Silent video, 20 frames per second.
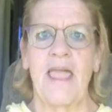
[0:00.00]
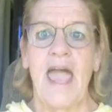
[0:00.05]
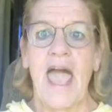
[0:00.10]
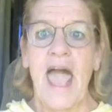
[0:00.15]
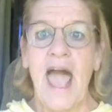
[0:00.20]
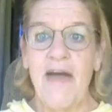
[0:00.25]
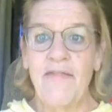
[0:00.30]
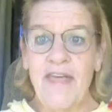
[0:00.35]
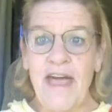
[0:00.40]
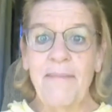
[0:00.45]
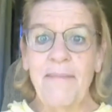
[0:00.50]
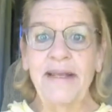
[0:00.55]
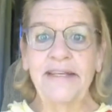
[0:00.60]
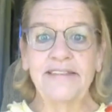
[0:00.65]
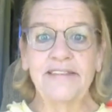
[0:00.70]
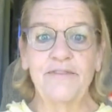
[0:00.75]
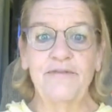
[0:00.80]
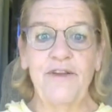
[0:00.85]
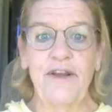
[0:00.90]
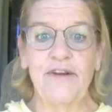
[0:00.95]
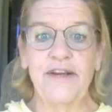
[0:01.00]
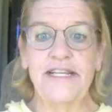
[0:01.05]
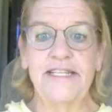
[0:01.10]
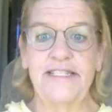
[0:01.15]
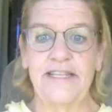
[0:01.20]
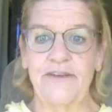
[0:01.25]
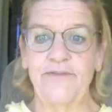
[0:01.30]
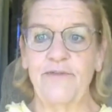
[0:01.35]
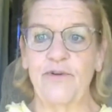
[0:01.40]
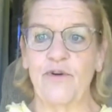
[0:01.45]
And that makes it very
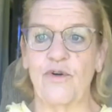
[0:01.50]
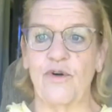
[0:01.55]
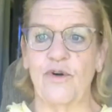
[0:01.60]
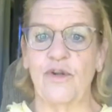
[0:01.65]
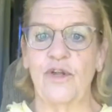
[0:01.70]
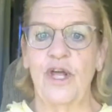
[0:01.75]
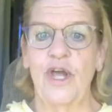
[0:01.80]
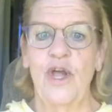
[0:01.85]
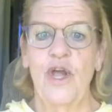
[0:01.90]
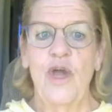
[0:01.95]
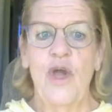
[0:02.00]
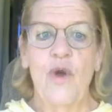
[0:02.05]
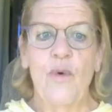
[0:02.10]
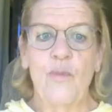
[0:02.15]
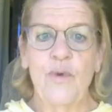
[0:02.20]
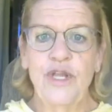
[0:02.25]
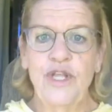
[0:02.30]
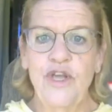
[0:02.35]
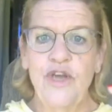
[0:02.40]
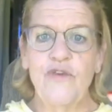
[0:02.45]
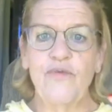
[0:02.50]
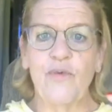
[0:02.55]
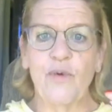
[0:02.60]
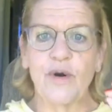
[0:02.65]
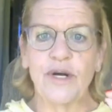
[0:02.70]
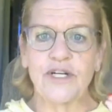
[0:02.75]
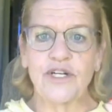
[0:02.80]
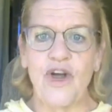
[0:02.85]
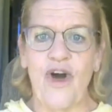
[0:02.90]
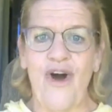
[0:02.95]
difficult. When you've
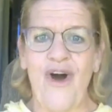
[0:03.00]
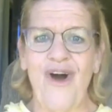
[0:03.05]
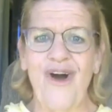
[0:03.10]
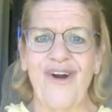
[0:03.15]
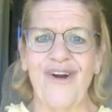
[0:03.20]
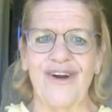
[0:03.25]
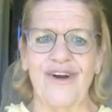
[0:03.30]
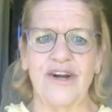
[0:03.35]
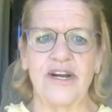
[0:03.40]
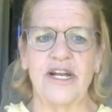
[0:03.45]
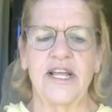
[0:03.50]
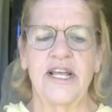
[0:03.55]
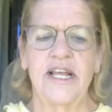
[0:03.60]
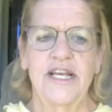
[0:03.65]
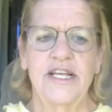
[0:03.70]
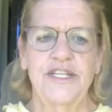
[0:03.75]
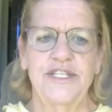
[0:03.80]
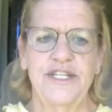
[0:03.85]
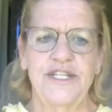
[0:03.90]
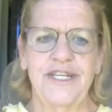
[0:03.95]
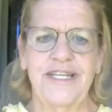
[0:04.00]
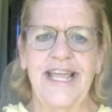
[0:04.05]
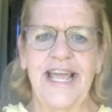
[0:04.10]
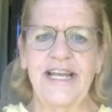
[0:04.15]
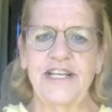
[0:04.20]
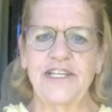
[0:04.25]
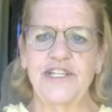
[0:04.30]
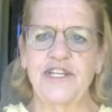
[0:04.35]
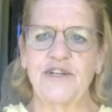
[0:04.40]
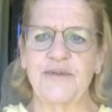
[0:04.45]
worked hard to
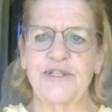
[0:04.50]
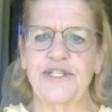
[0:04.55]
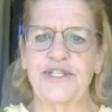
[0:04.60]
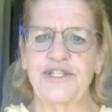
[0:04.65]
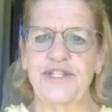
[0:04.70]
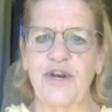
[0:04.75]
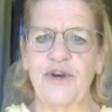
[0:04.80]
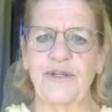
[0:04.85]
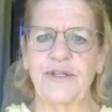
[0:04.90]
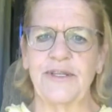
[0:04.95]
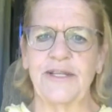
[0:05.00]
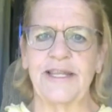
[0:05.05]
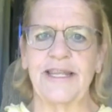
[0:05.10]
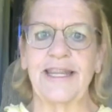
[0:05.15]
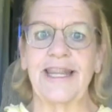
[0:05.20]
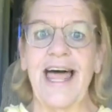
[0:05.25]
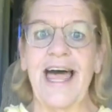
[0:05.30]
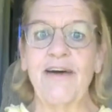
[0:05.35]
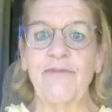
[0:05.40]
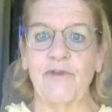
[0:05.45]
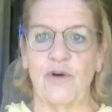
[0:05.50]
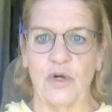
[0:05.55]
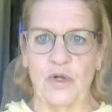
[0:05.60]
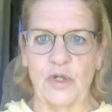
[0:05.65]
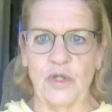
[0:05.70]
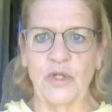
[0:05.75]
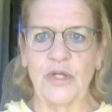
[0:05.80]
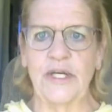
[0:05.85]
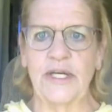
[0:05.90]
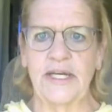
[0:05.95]
get to a certain
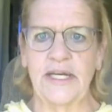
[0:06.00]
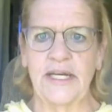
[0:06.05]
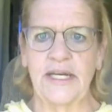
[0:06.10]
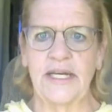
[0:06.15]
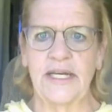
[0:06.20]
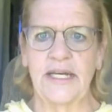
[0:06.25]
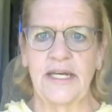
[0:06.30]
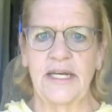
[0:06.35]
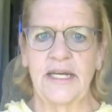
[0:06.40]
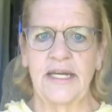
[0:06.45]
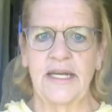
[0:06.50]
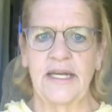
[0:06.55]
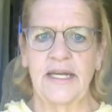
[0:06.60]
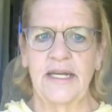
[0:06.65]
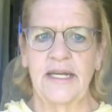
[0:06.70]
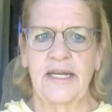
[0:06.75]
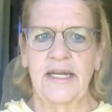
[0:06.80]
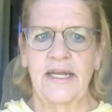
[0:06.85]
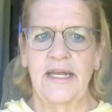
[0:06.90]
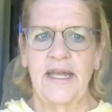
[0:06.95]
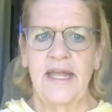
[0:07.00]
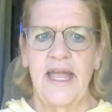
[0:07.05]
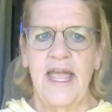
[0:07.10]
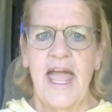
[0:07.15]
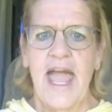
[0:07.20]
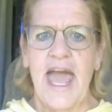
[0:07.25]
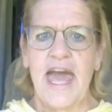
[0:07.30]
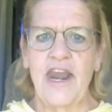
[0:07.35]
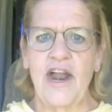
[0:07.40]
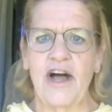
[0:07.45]
level,
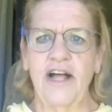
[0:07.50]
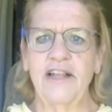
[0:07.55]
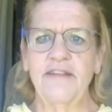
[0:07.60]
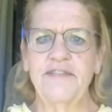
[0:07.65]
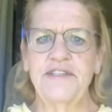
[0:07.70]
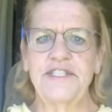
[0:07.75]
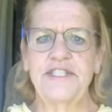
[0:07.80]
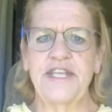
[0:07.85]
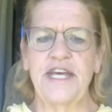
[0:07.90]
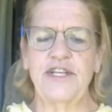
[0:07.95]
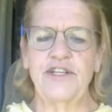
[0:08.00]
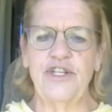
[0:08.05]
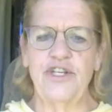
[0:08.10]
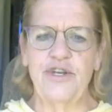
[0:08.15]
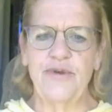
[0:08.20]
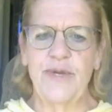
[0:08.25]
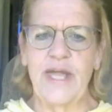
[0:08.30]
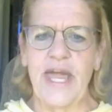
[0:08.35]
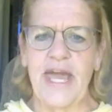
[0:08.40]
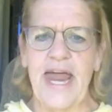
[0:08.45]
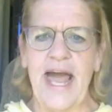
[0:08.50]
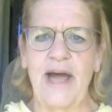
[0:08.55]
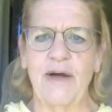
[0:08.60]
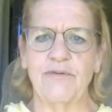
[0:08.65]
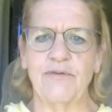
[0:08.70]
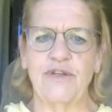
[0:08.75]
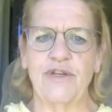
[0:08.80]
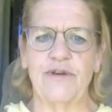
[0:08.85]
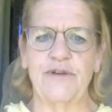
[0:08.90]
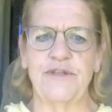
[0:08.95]
and all of a sudden you get out
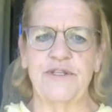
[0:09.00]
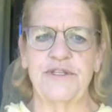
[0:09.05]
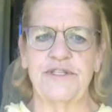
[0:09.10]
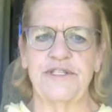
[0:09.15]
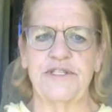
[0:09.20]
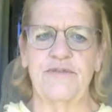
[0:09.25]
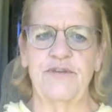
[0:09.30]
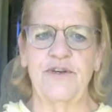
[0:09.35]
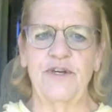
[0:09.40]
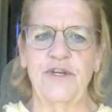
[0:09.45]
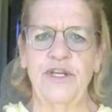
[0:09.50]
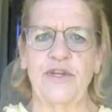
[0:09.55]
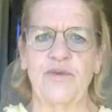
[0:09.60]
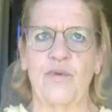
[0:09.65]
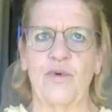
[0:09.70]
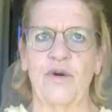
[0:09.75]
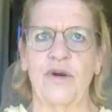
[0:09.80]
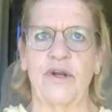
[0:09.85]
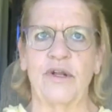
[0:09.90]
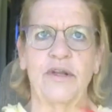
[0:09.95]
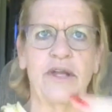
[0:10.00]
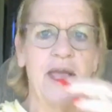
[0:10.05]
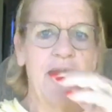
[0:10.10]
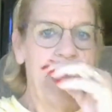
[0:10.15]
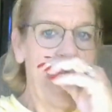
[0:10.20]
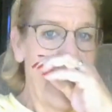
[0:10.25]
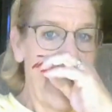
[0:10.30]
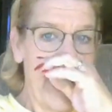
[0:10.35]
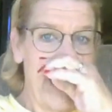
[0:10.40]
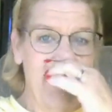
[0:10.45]
and you're in the civilian world,
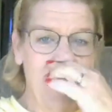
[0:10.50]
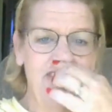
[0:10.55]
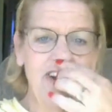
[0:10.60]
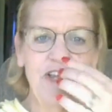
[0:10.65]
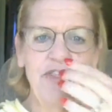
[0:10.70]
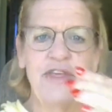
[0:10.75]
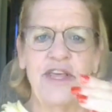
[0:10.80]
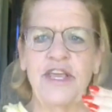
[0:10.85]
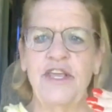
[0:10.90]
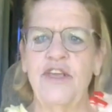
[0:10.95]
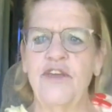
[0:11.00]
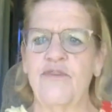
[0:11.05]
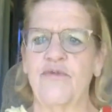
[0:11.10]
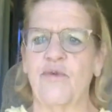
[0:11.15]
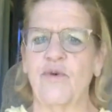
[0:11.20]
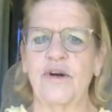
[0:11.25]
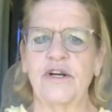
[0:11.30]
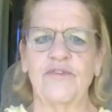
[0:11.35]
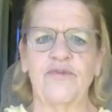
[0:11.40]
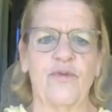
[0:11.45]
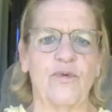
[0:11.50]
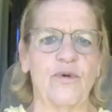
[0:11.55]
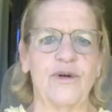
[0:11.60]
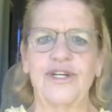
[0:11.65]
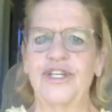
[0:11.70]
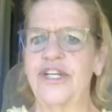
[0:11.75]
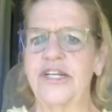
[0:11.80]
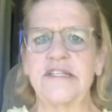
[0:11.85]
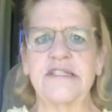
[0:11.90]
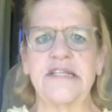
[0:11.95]
everything you've worked for
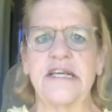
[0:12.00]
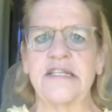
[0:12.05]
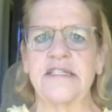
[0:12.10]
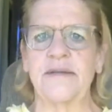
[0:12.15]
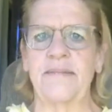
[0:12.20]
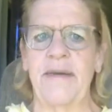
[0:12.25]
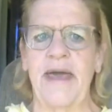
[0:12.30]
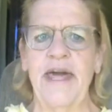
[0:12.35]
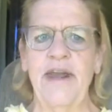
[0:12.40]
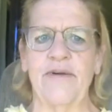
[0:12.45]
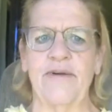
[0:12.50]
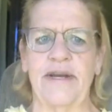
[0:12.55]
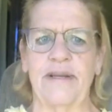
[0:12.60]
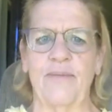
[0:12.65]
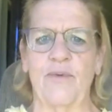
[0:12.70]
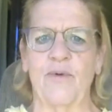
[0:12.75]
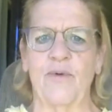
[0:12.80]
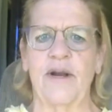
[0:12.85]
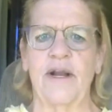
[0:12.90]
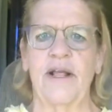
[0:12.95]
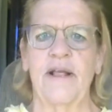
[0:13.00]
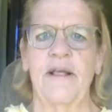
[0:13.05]
just doesn't matter anymore.